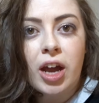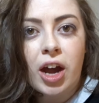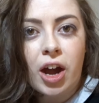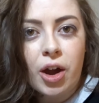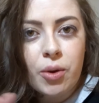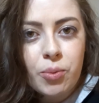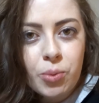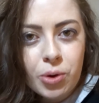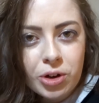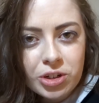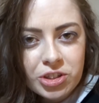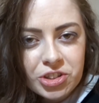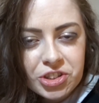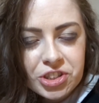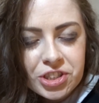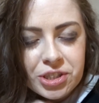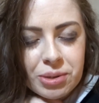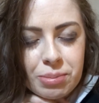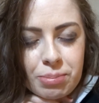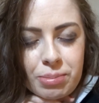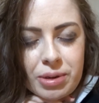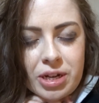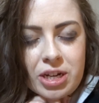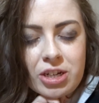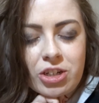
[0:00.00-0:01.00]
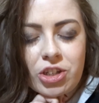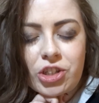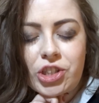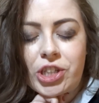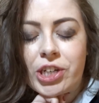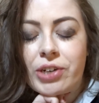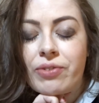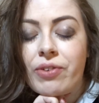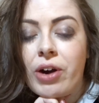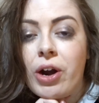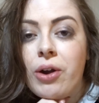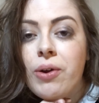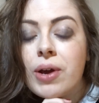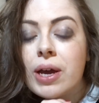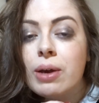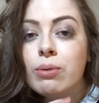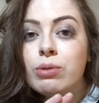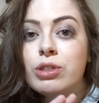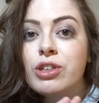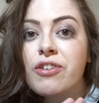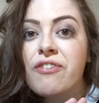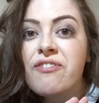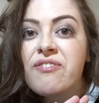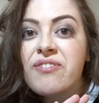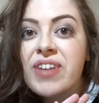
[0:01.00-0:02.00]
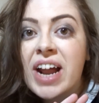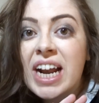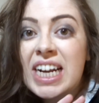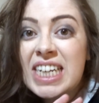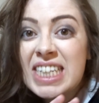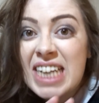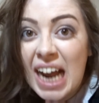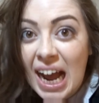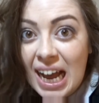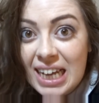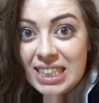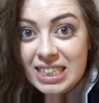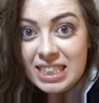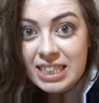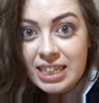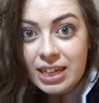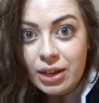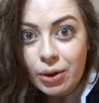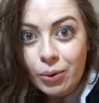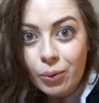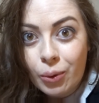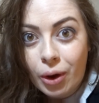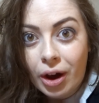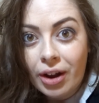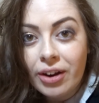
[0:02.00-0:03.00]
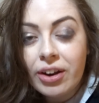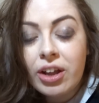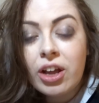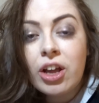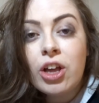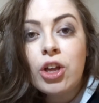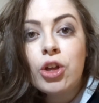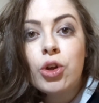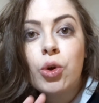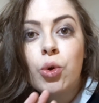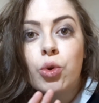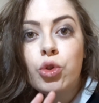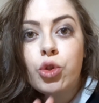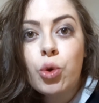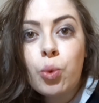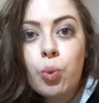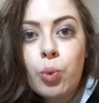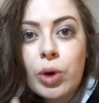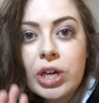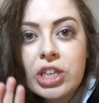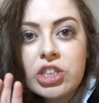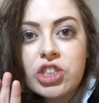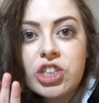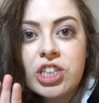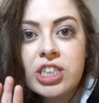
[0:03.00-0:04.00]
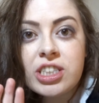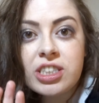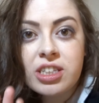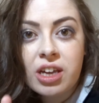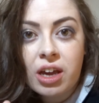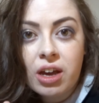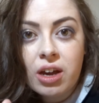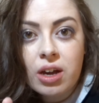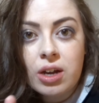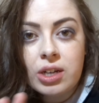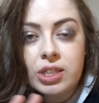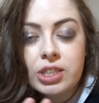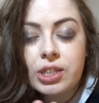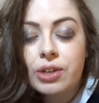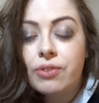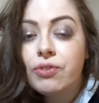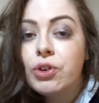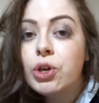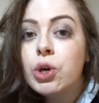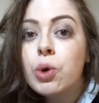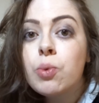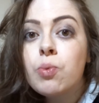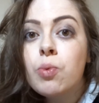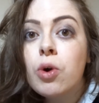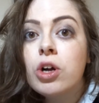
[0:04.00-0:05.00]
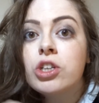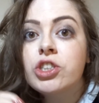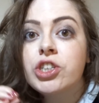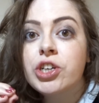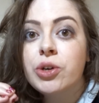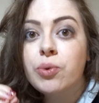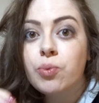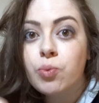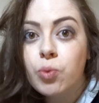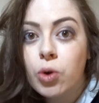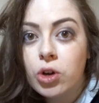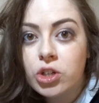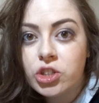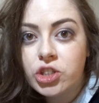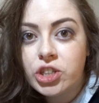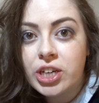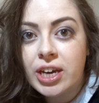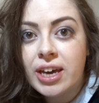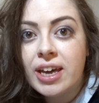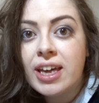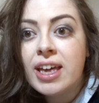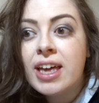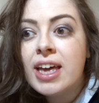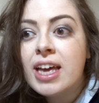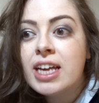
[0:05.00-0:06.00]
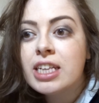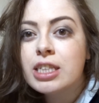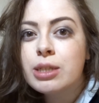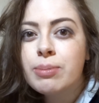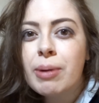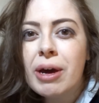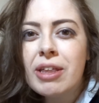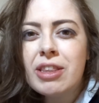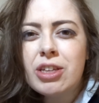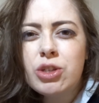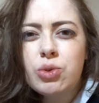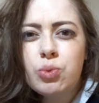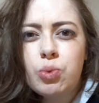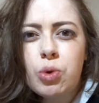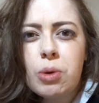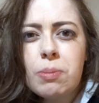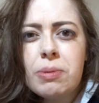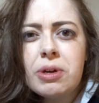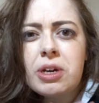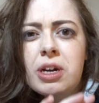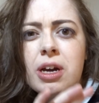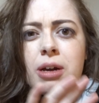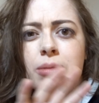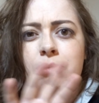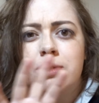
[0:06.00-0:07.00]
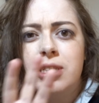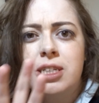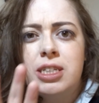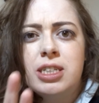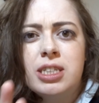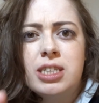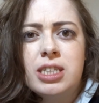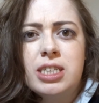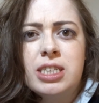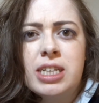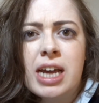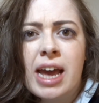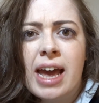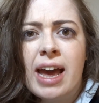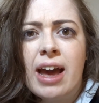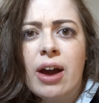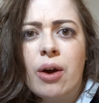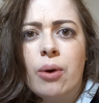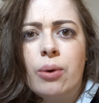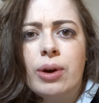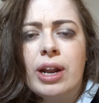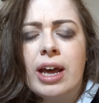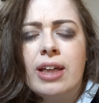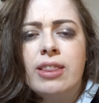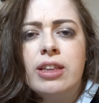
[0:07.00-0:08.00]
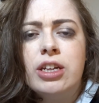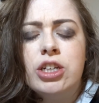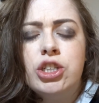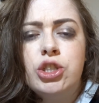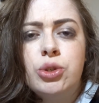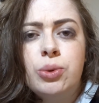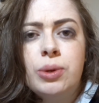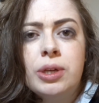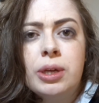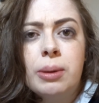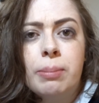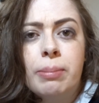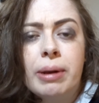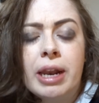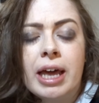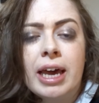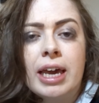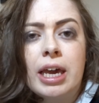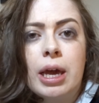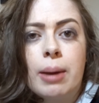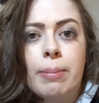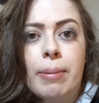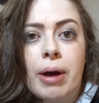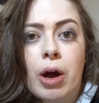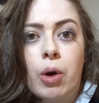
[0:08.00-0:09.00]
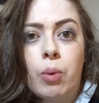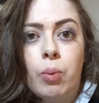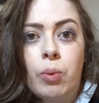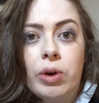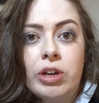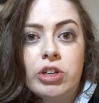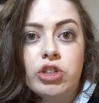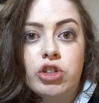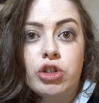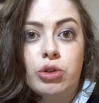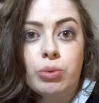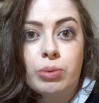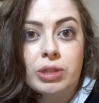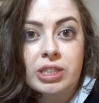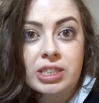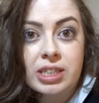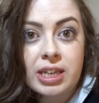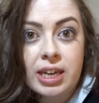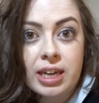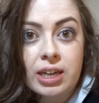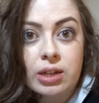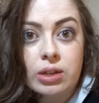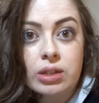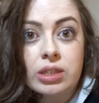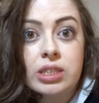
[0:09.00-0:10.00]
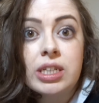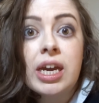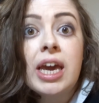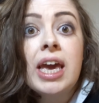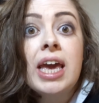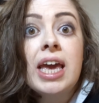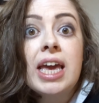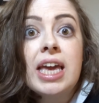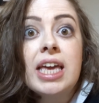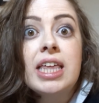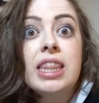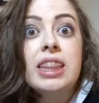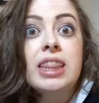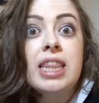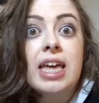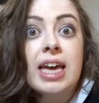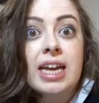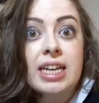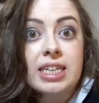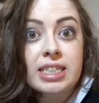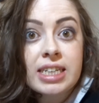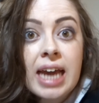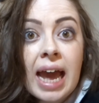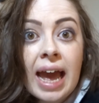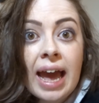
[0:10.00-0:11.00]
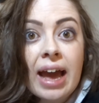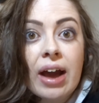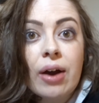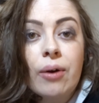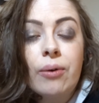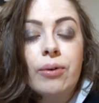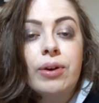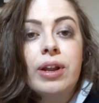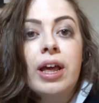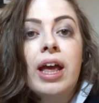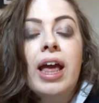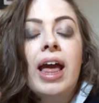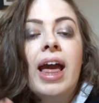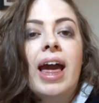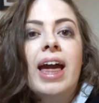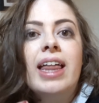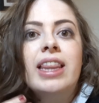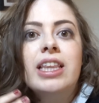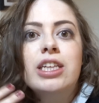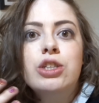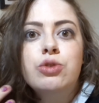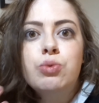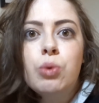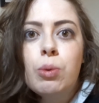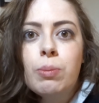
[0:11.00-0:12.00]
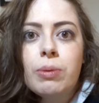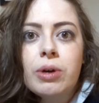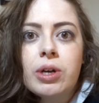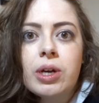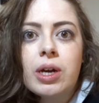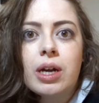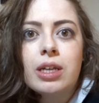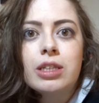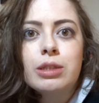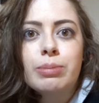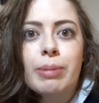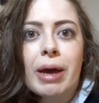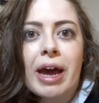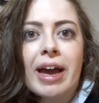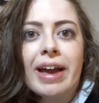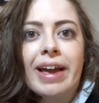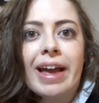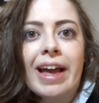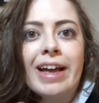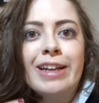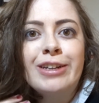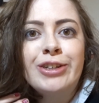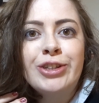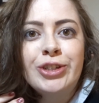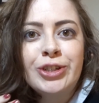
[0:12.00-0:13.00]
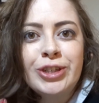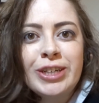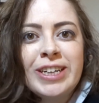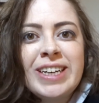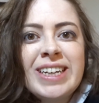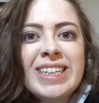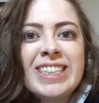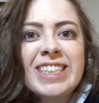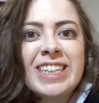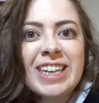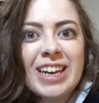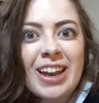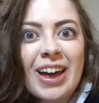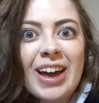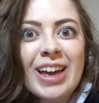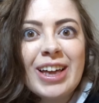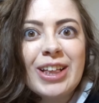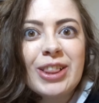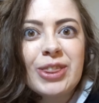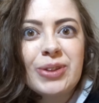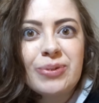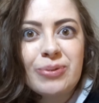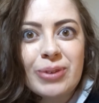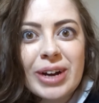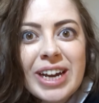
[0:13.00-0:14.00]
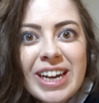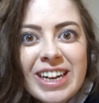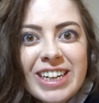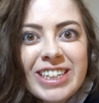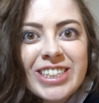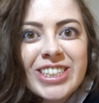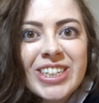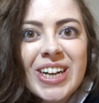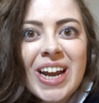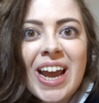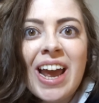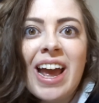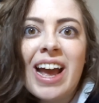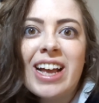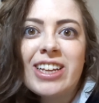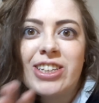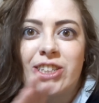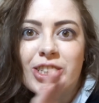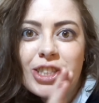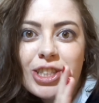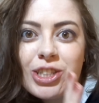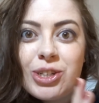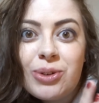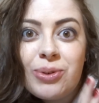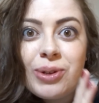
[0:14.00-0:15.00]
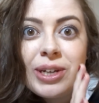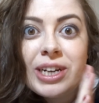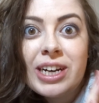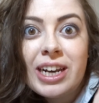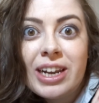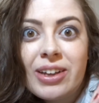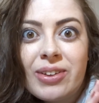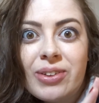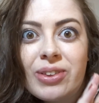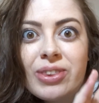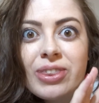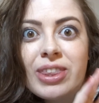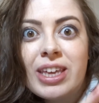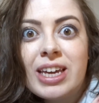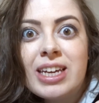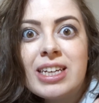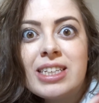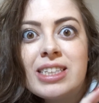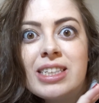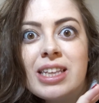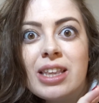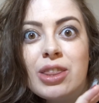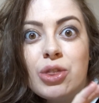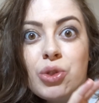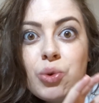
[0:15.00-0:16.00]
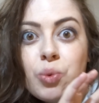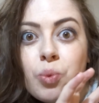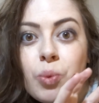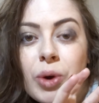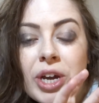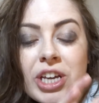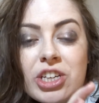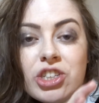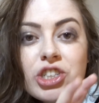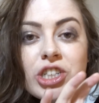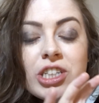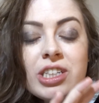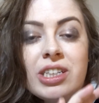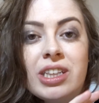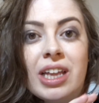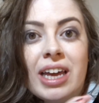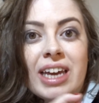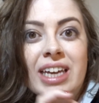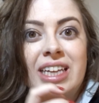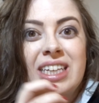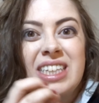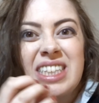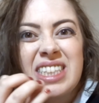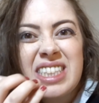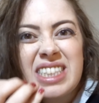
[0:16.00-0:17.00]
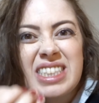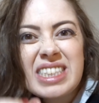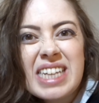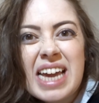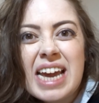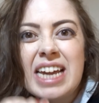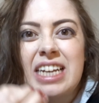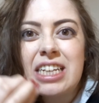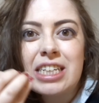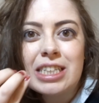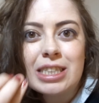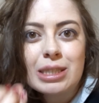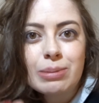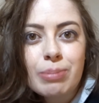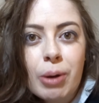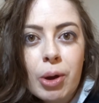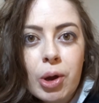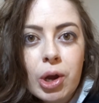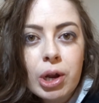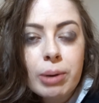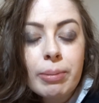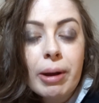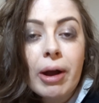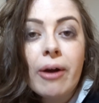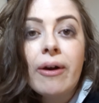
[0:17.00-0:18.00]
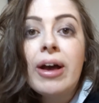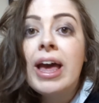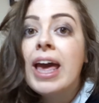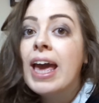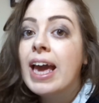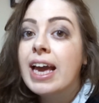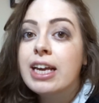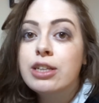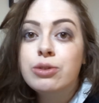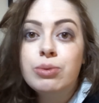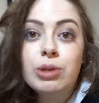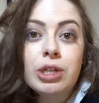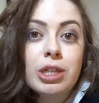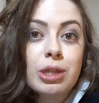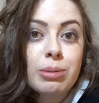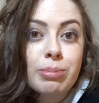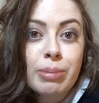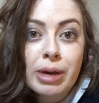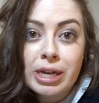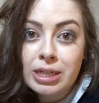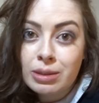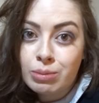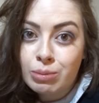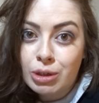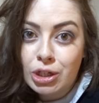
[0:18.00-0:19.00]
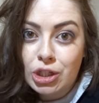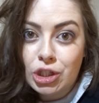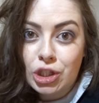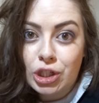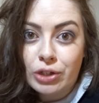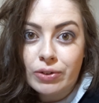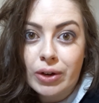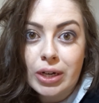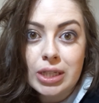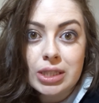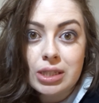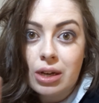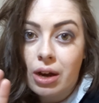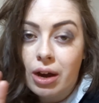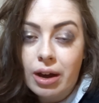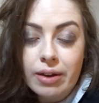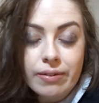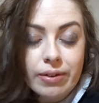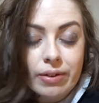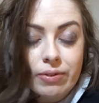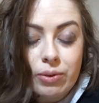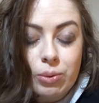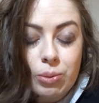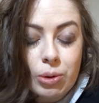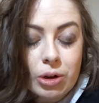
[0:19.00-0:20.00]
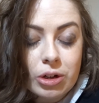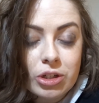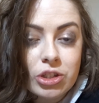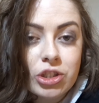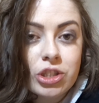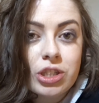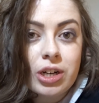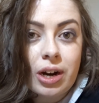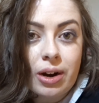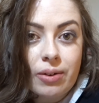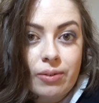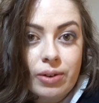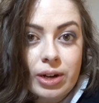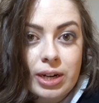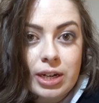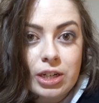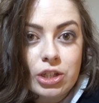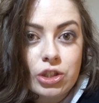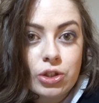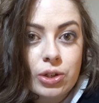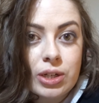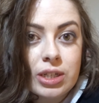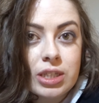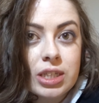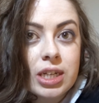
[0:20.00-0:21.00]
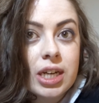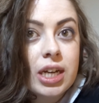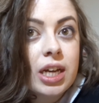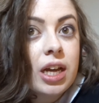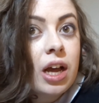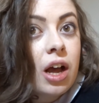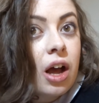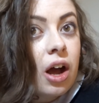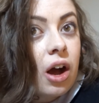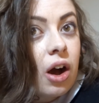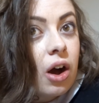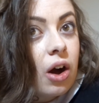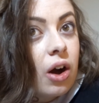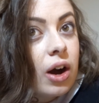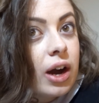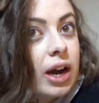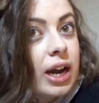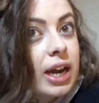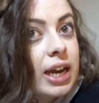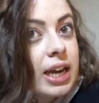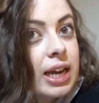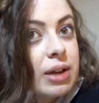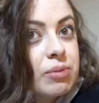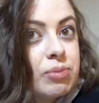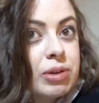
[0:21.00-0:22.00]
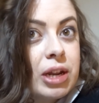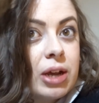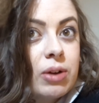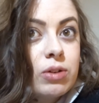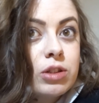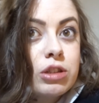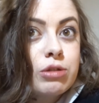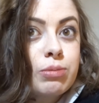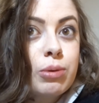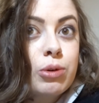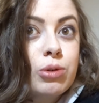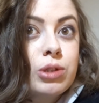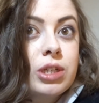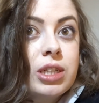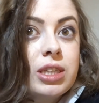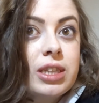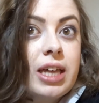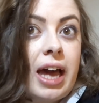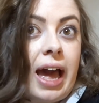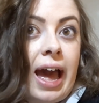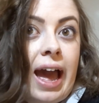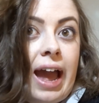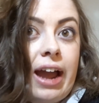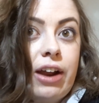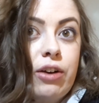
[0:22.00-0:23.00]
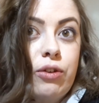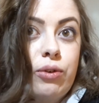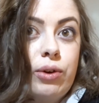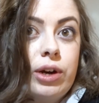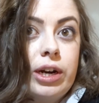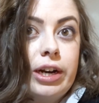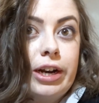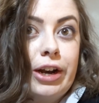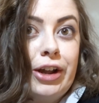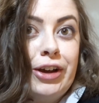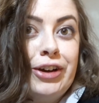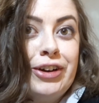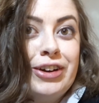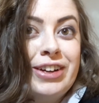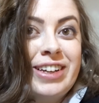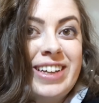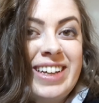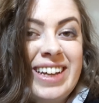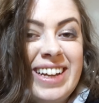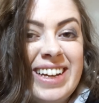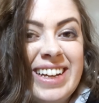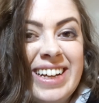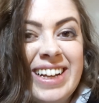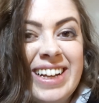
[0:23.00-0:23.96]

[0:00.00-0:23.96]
I watched some Murder, She Wrote. It was a fantastic one called The Witch's Curse. If you can watch it, watch it. It's about this woman comes into the town and they're doing a play about a witch who was killed in their town. And this woman comes back and she is like the witch, and she's doing little things that the witch had like said and spoken about. It's one of the best Murder, She Wrote I've ever watched. I really enjoyed it. I am now sporting the Hagrid look